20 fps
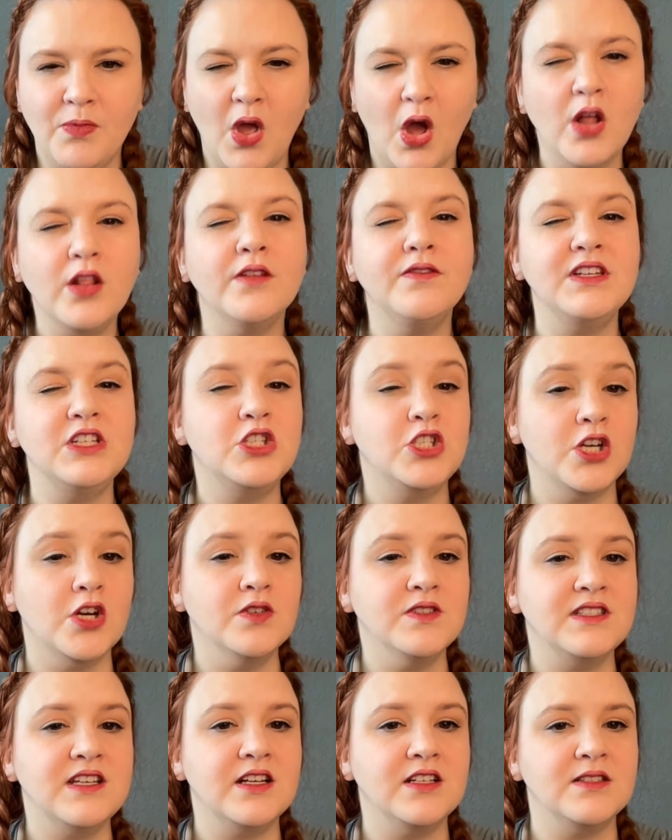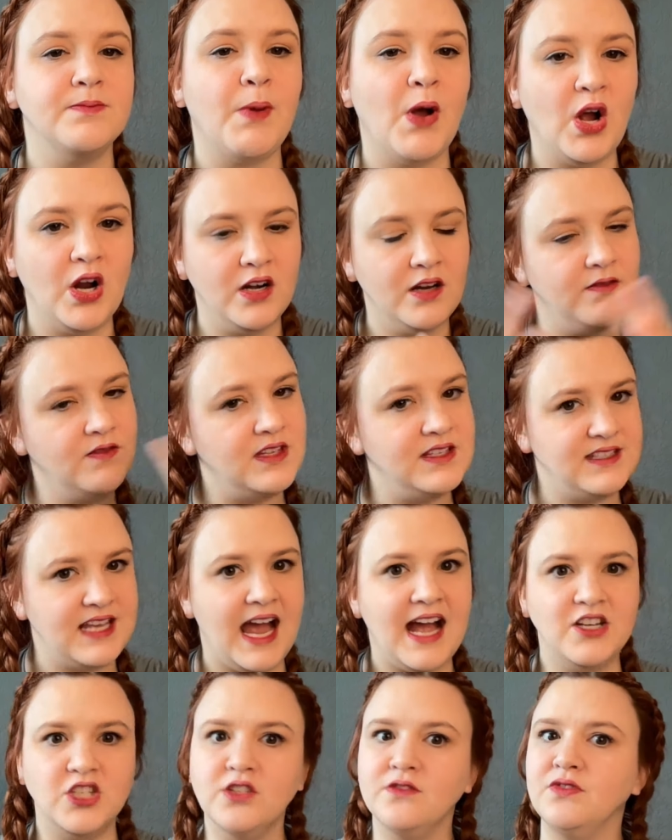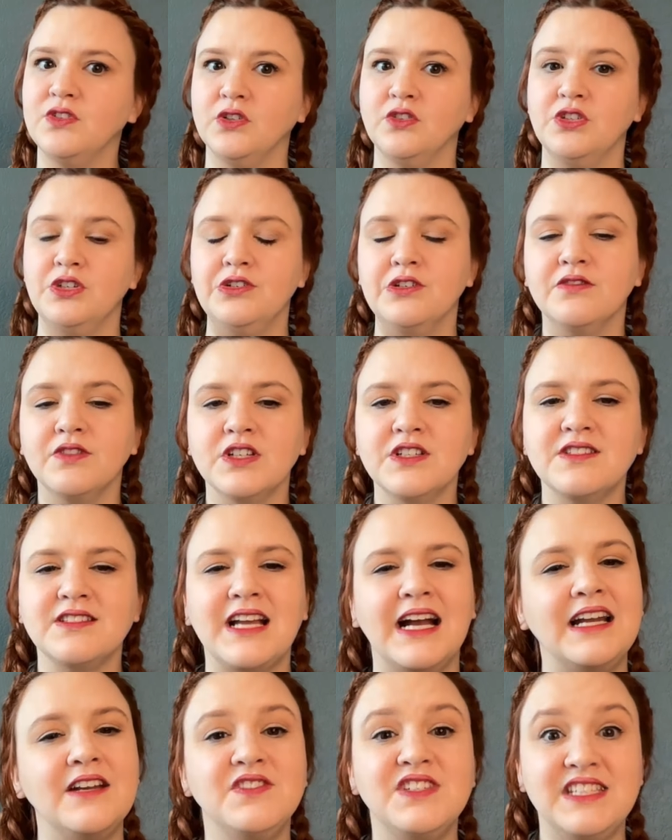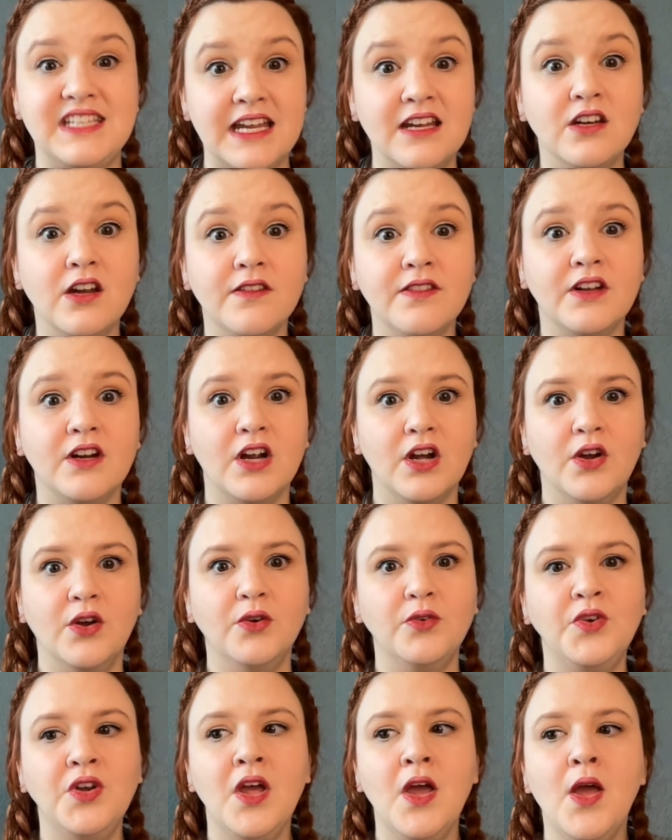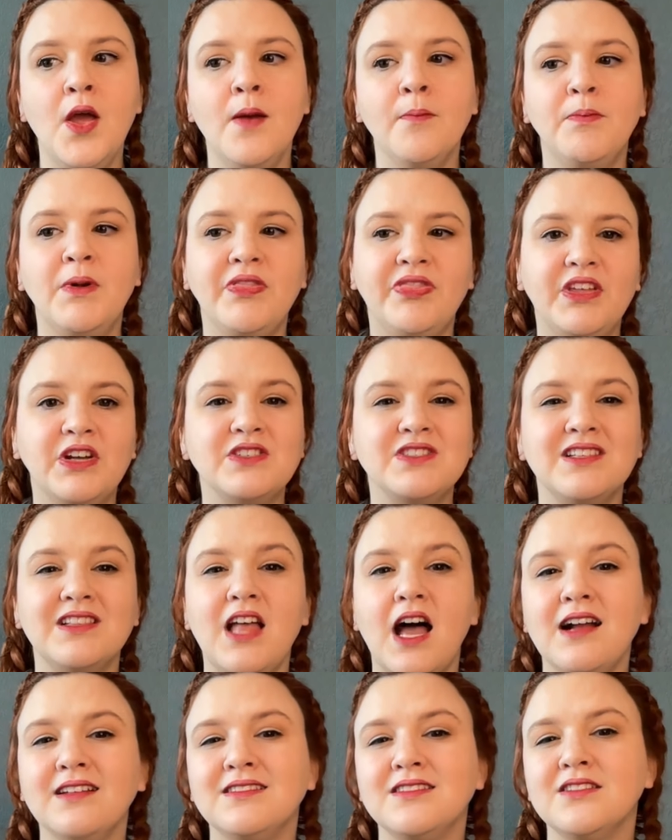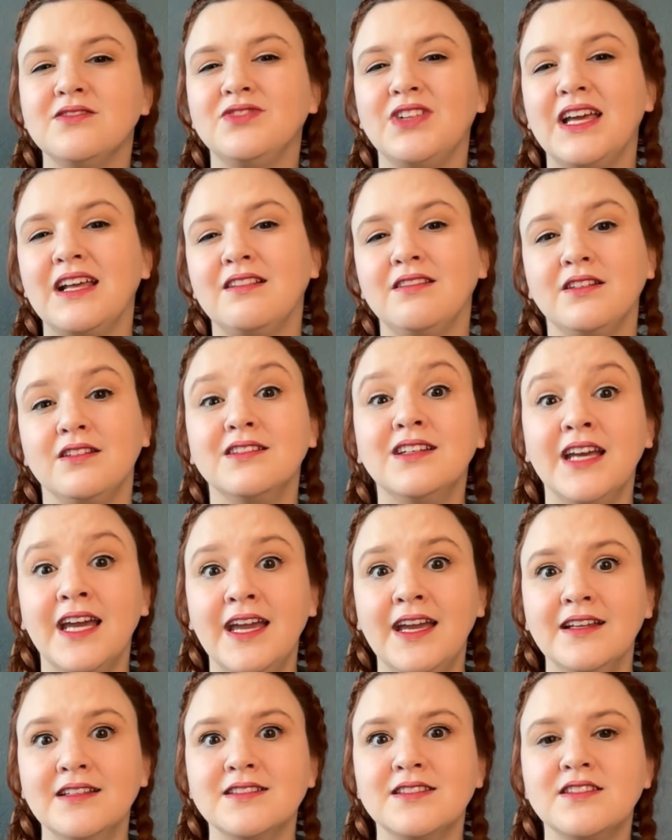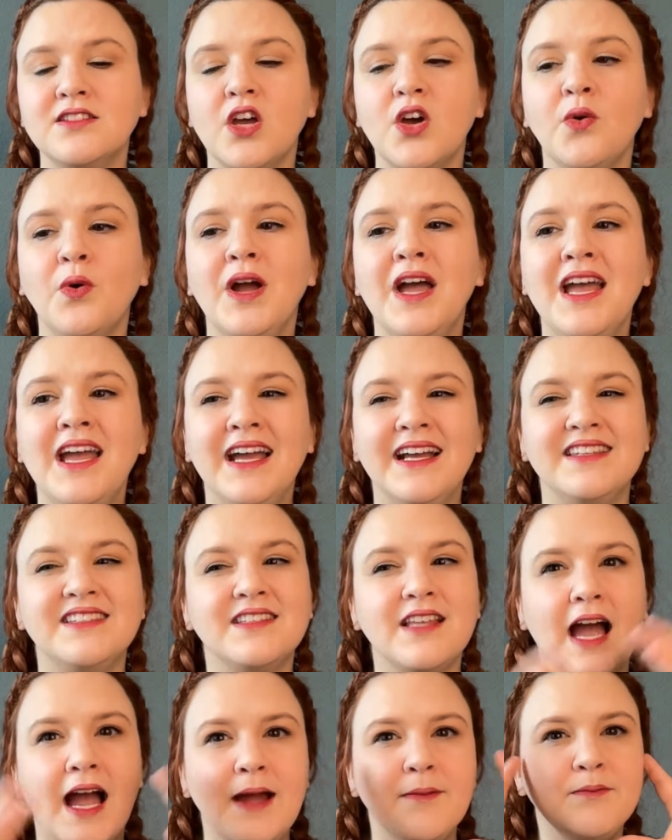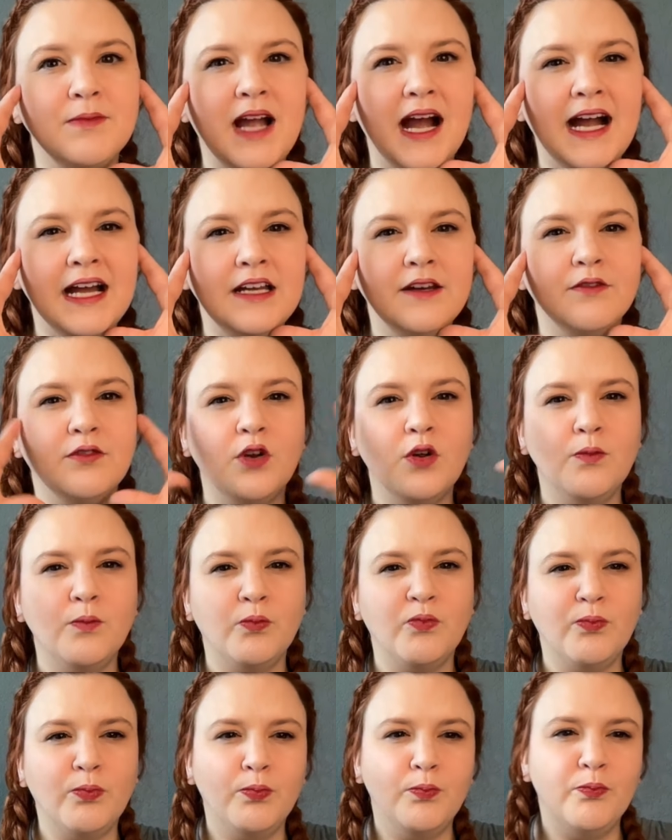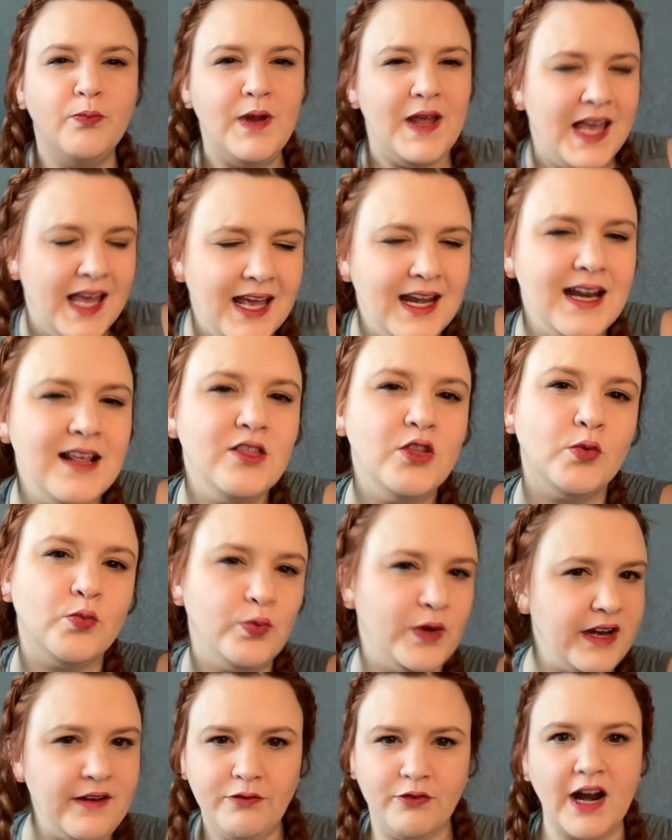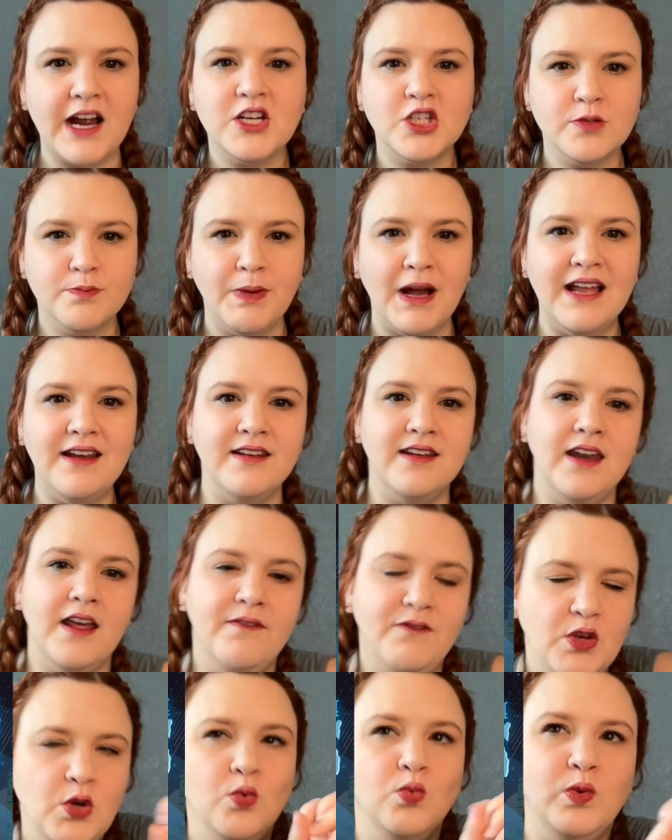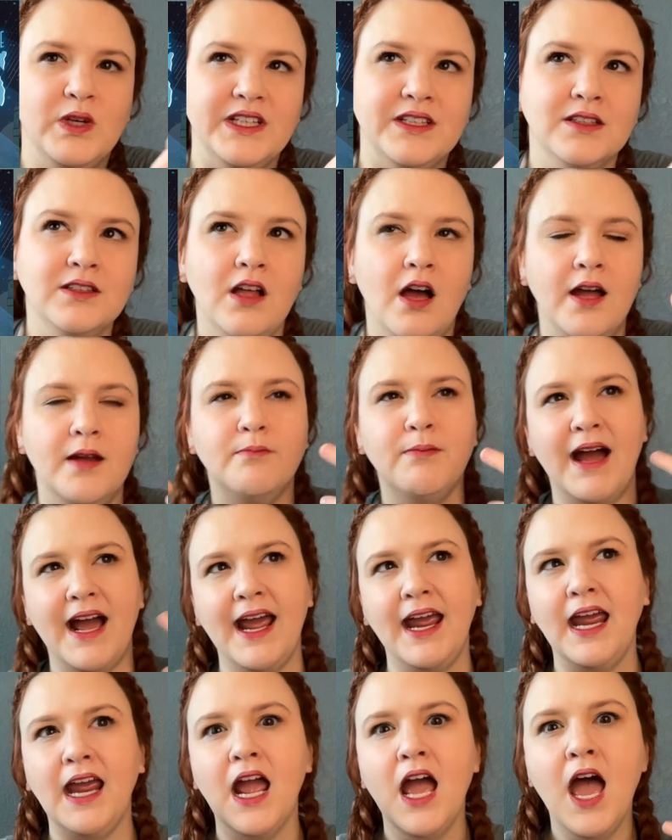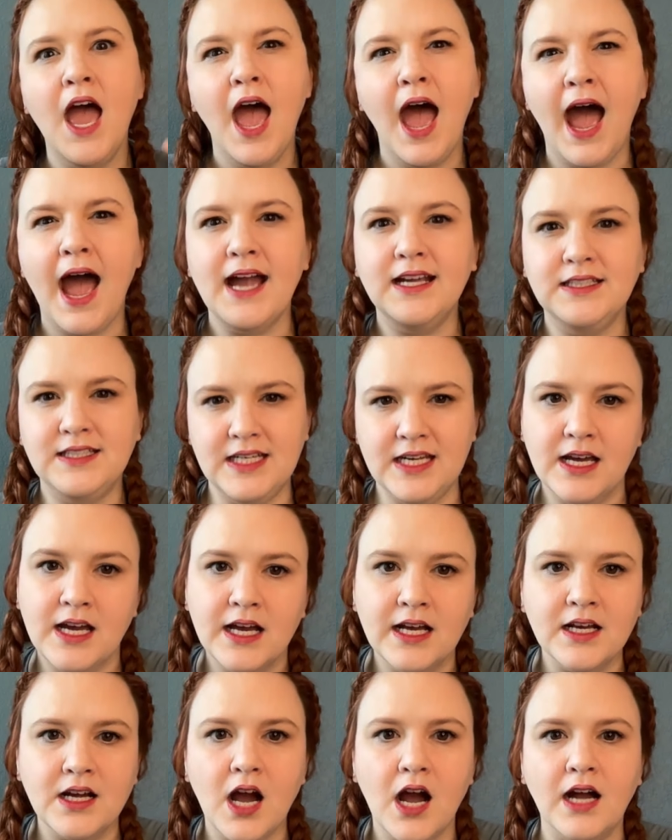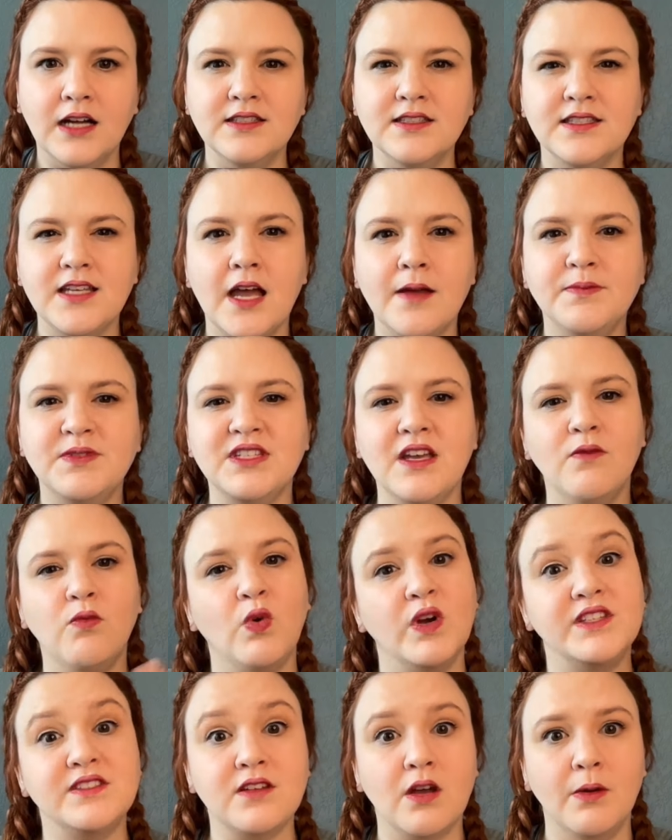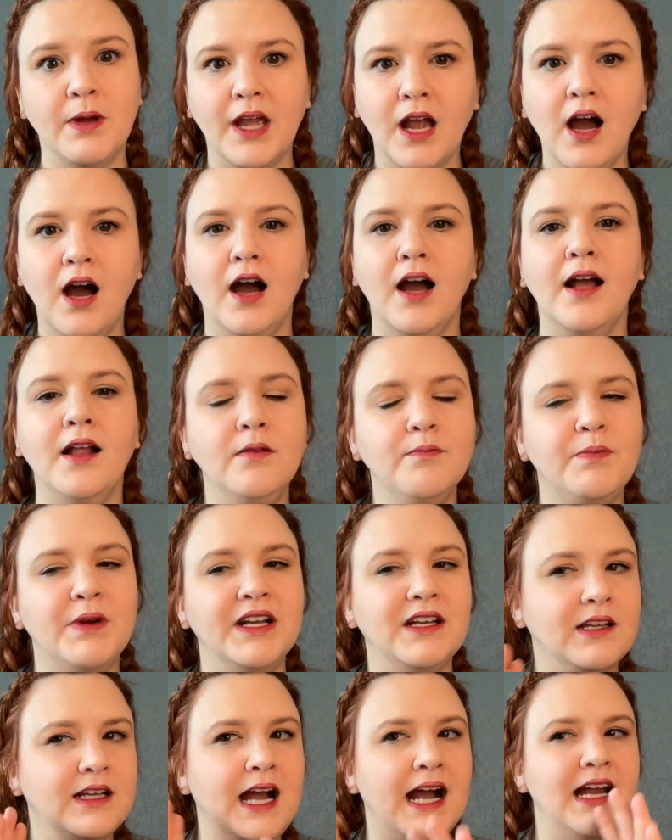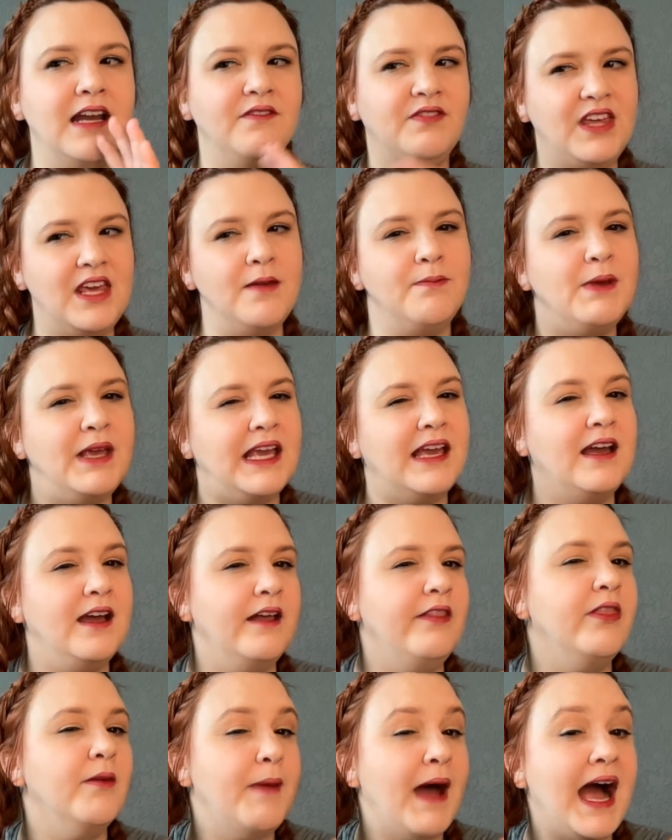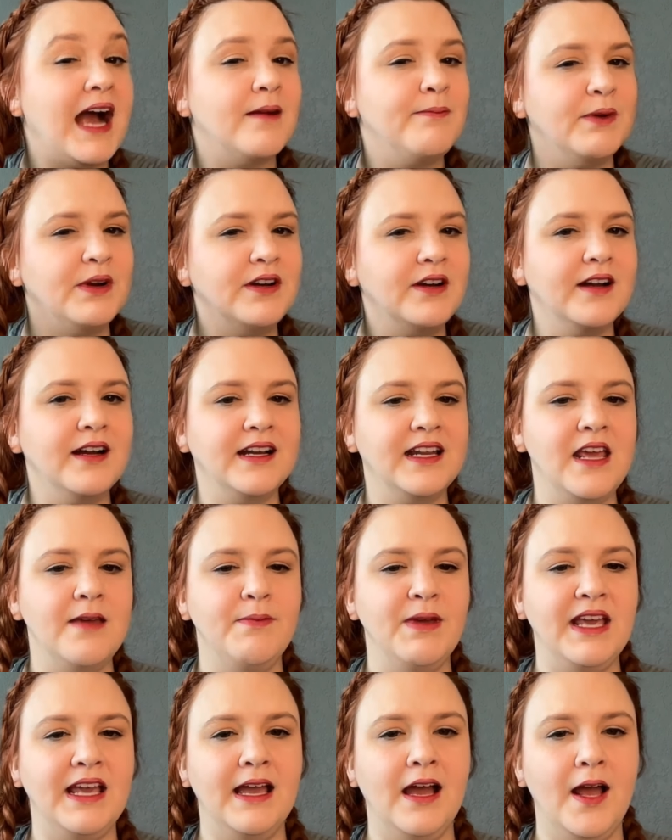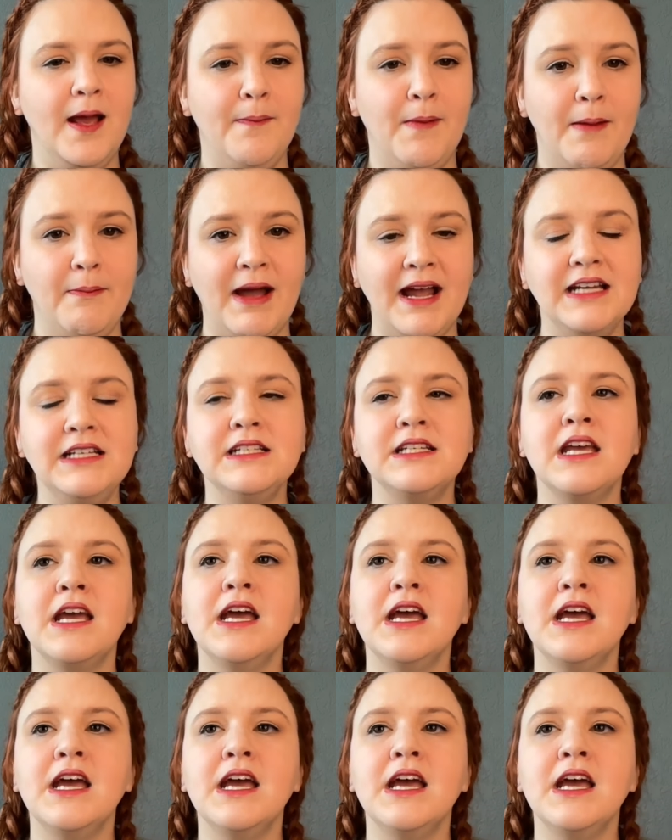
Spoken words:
All of these shows that is part of this Hatchetfield universe kind of stand on their own, but there's lots of like little hints. So I'm kind of hitting the refresh button, if you will, on my idea and concepts of what's going on, but kind of keeping it in the back burner and keeping it in my mind.